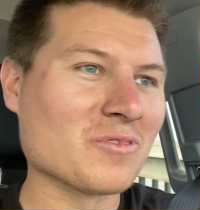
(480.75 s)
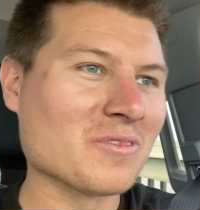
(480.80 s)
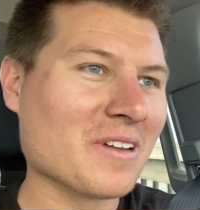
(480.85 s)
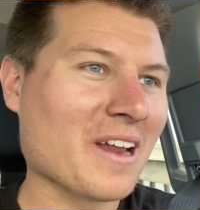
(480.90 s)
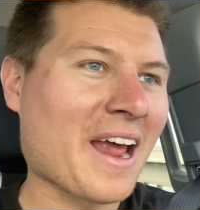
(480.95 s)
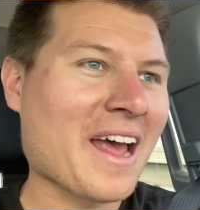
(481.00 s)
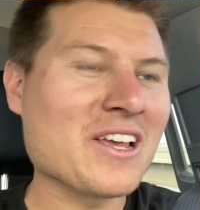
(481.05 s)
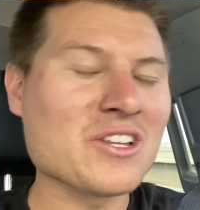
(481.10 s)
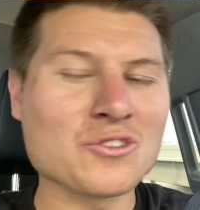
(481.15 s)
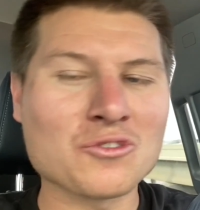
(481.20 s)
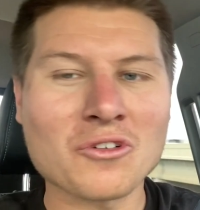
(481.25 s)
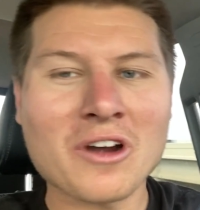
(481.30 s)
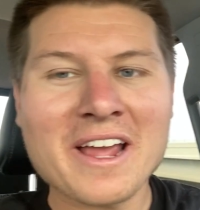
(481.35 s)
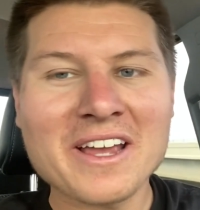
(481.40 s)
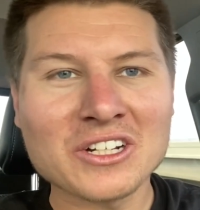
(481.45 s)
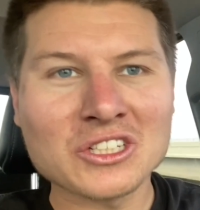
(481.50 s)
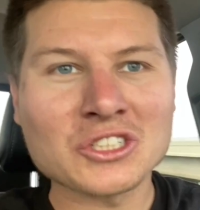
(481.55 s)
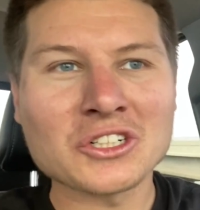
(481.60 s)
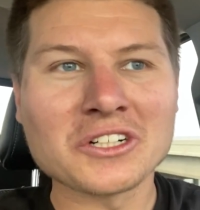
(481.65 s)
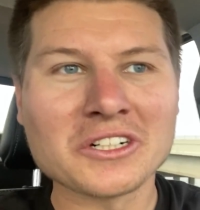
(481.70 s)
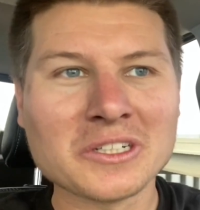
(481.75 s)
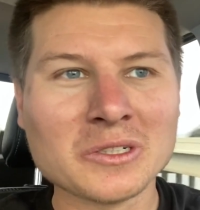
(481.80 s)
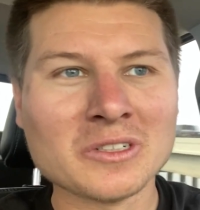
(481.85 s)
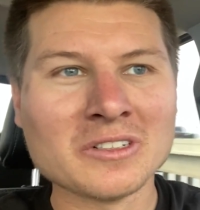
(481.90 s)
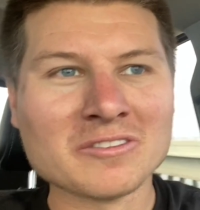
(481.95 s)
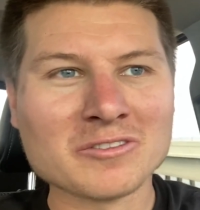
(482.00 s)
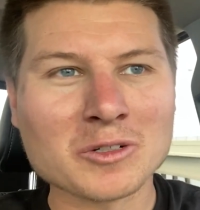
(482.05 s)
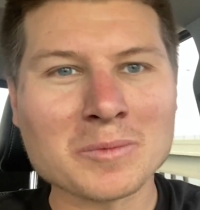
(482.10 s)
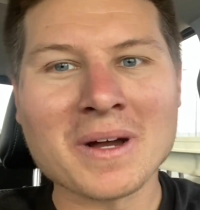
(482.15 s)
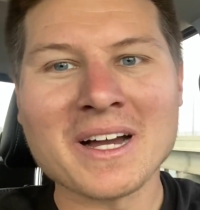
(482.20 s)
has rang true
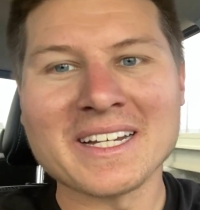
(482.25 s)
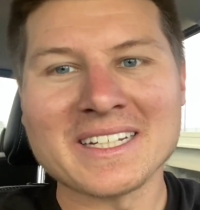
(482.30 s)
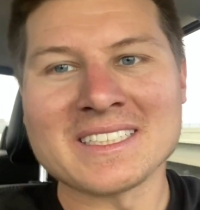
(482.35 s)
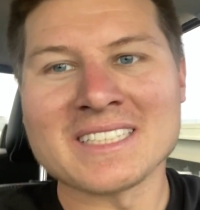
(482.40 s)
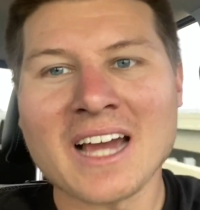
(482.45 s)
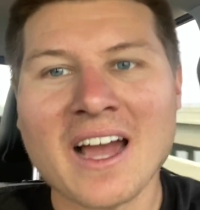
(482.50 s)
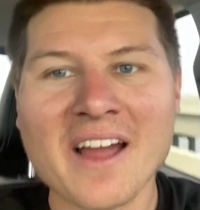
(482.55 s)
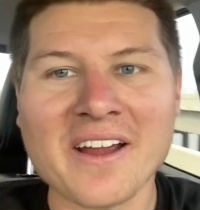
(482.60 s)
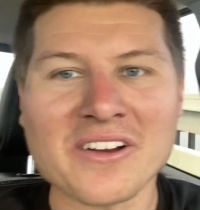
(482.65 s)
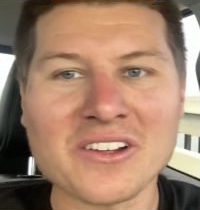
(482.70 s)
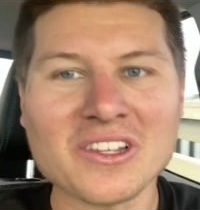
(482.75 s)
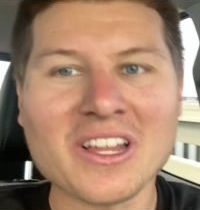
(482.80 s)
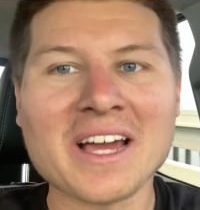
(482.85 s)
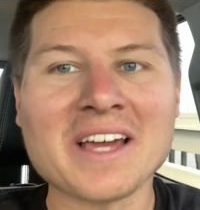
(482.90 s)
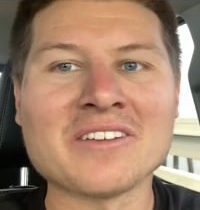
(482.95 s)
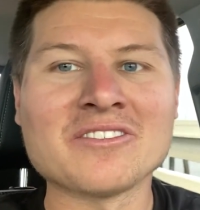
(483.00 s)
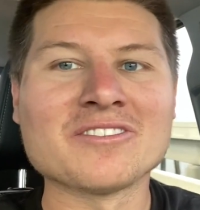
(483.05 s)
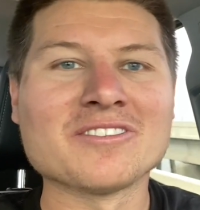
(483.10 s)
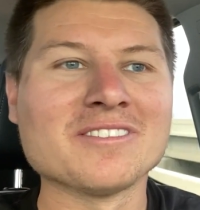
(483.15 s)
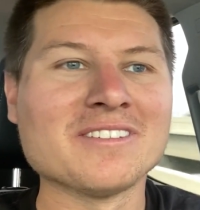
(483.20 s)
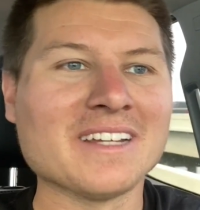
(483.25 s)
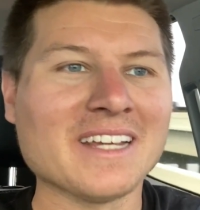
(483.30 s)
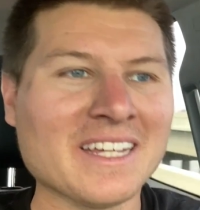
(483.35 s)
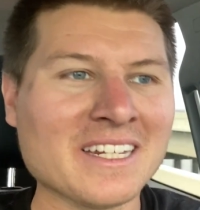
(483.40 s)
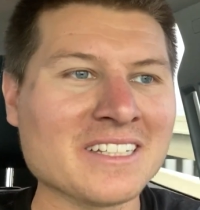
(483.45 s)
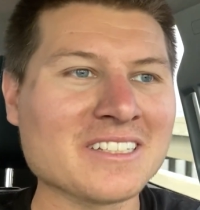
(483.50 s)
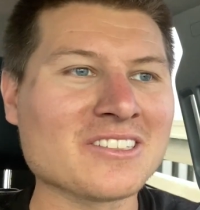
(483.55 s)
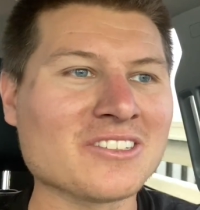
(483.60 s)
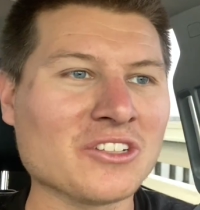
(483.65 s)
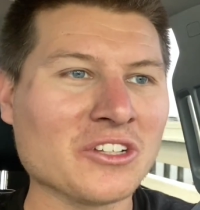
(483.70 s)
for my entire life. It
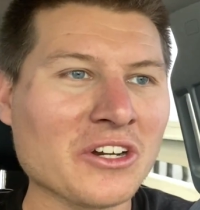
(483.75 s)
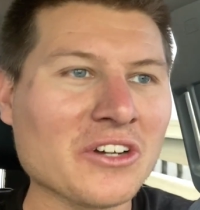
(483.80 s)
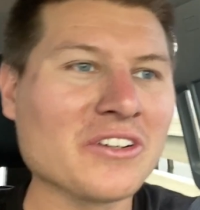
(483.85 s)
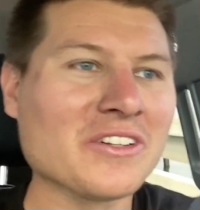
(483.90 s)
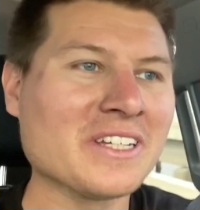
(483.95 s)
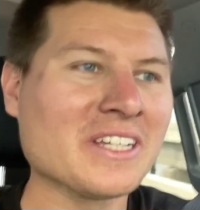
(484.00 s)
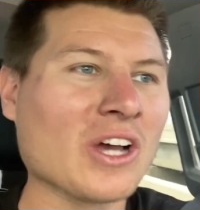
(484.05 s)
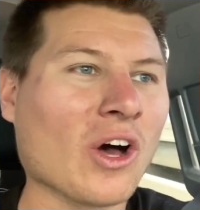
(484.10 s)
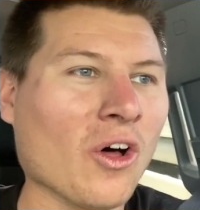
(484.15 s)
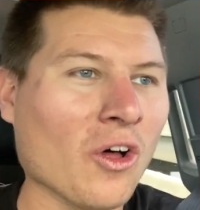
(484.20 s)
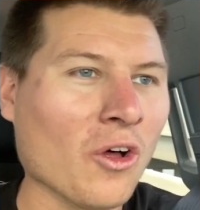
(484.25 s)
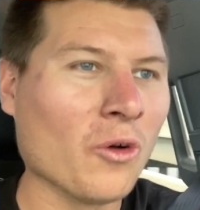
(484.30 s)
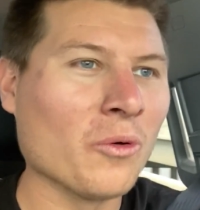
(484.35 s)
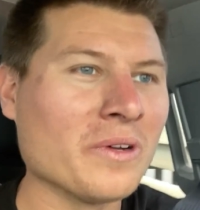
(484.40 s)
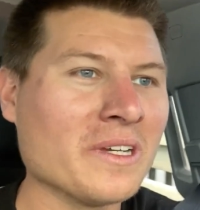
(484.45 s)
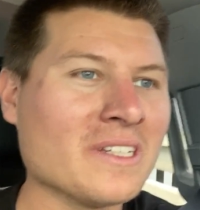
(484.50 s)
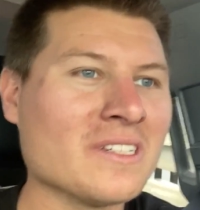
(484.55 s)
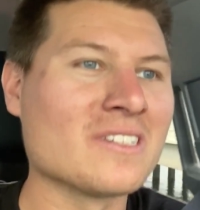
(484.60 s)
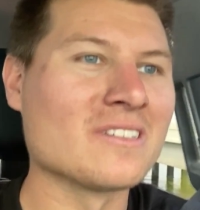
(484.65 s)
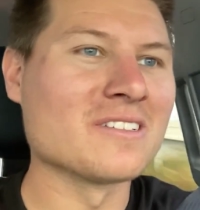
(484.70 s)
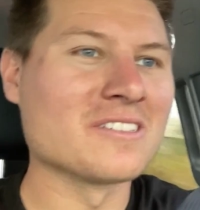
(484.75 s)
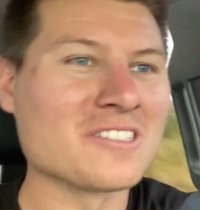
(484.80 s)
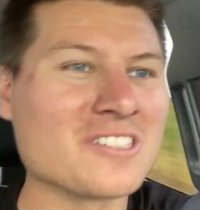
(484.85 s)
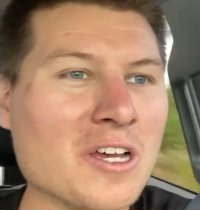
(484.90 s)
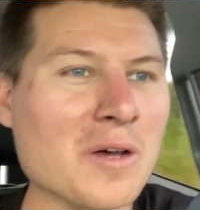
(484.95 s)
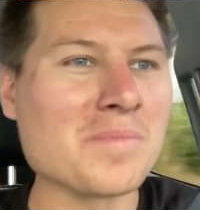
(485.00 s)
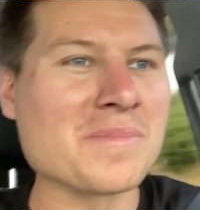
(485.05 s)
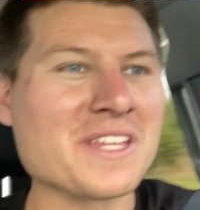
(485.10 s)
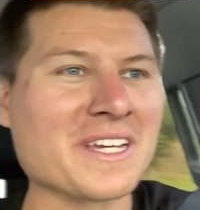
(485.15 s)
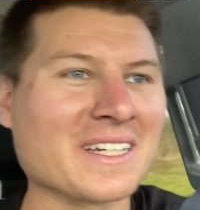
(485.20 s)
is literally always
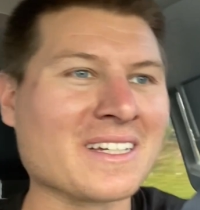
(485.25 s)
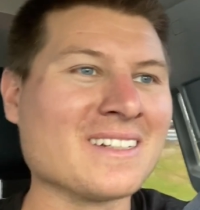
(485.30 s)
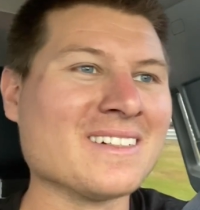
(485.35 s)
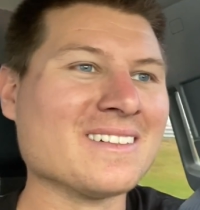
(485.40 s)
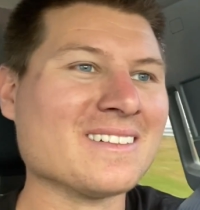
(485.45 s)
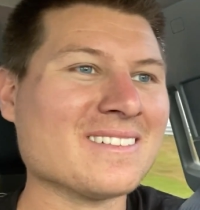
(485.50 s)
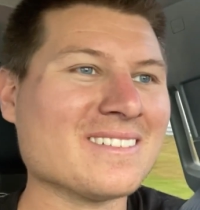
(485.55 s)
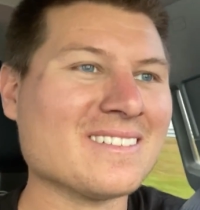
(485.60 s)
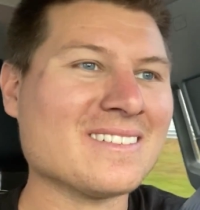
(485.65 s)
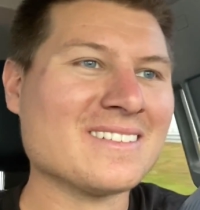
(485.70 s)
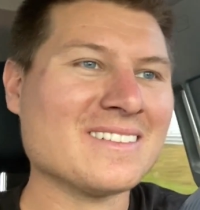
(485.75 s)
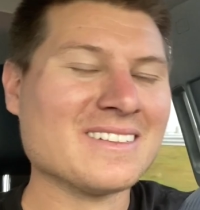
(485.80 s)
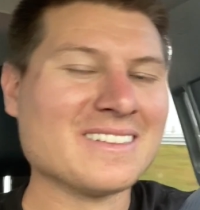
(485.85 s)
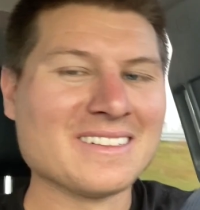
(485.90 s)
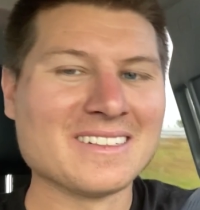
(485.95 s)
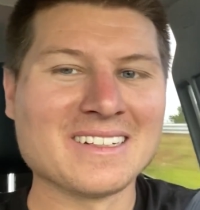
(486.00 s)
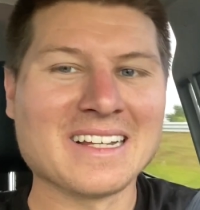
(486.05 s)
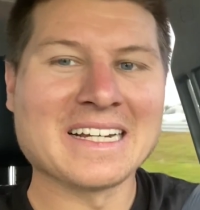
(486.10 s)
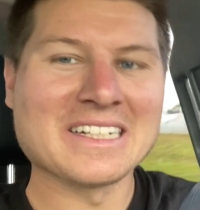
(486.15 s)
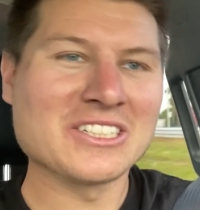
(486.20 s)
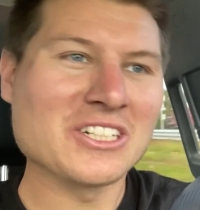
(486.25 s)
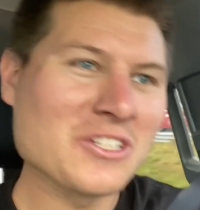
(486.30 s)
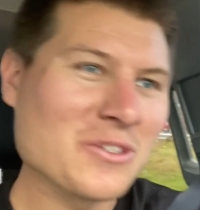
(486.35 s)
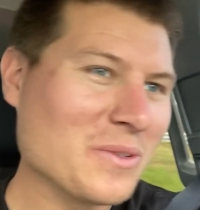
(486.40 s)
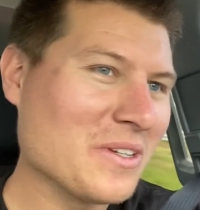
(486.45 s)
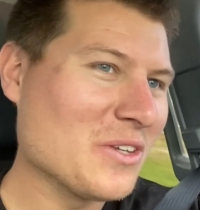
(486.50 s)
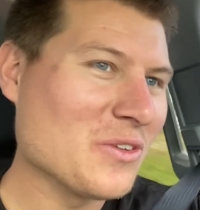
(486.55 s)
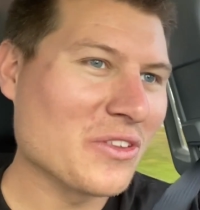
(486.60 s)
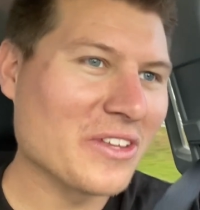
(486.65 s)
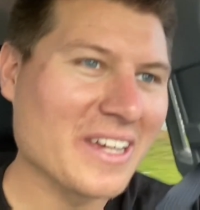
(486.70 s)
something. Like just when
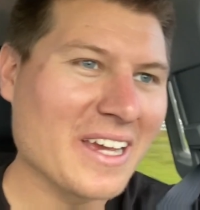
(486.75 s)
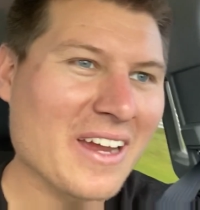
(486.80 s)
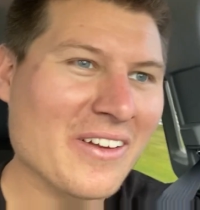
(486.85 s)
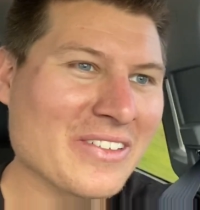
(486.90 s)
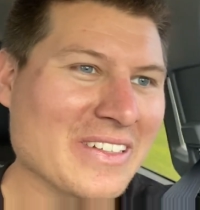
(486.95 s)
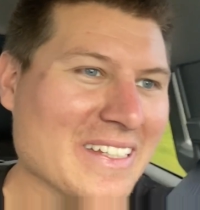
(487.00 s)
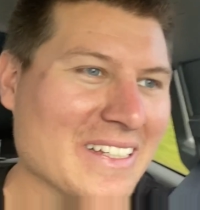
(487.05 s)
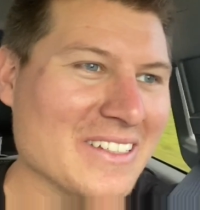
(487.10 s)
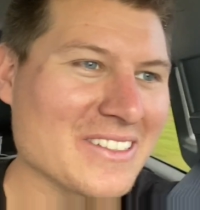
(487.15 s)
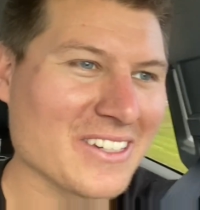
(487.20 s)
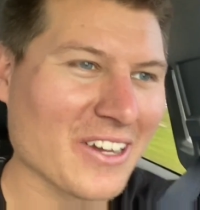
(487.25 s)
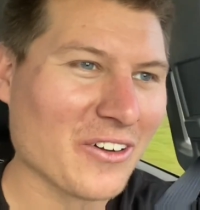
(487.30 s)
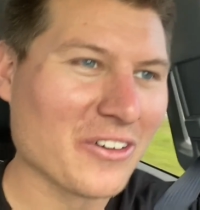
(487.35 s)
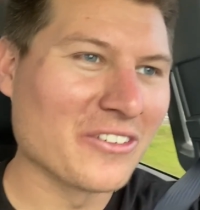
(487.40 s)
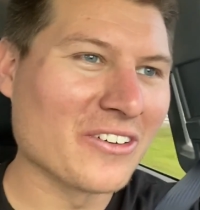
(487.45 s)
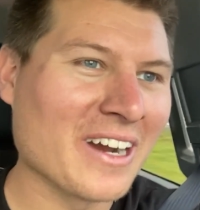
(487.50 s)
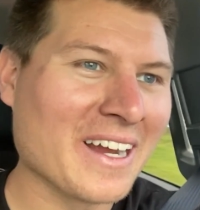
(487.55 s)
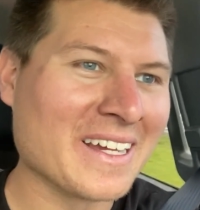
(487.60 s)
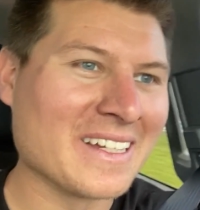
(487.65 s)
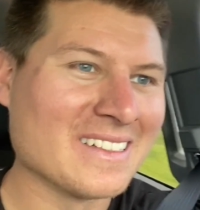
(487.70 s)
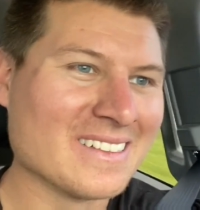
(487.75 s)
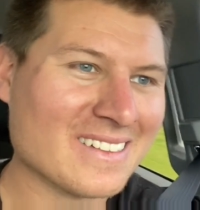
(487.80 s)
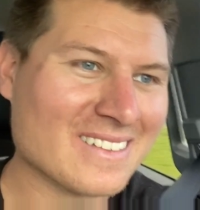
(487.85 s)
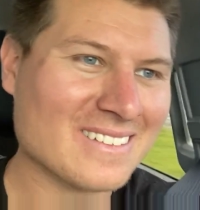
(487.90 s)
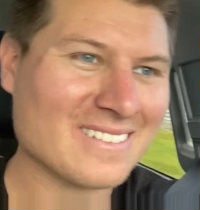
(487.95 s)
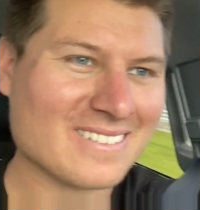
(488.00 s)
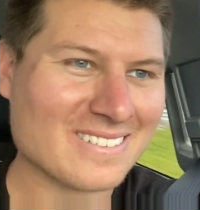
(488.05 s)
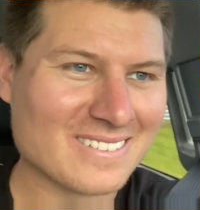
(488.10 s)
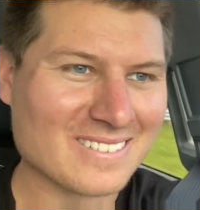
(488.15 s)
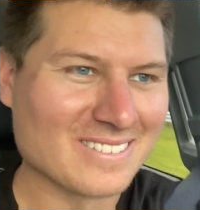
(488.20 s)
you think everything's going right,
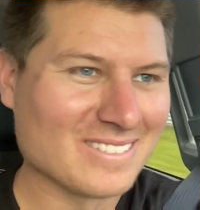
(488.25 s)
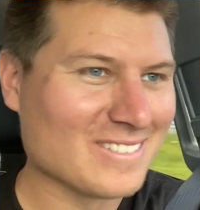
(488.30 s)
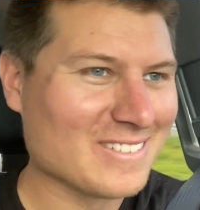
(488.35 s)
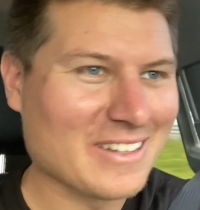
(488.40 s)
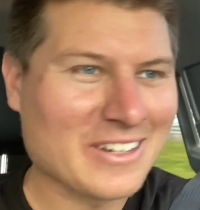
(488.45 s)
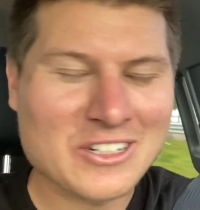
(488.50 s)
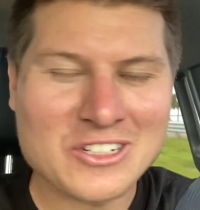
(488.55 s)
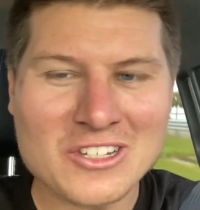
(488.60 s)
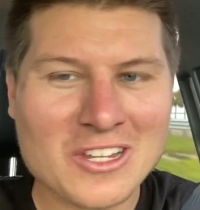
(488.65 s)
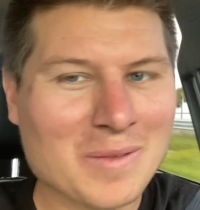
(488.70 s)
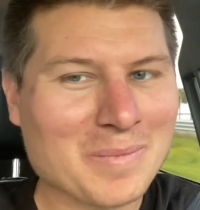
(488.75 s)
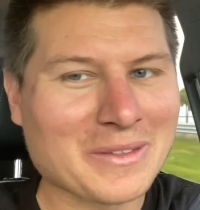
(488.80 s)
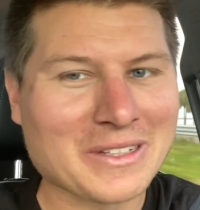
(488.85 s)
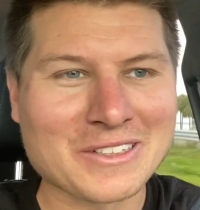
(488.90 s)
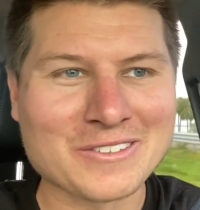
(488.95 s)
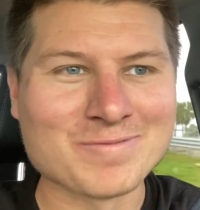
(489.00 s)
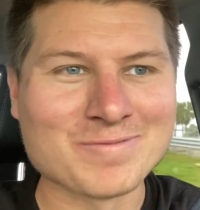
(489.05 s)
there's something.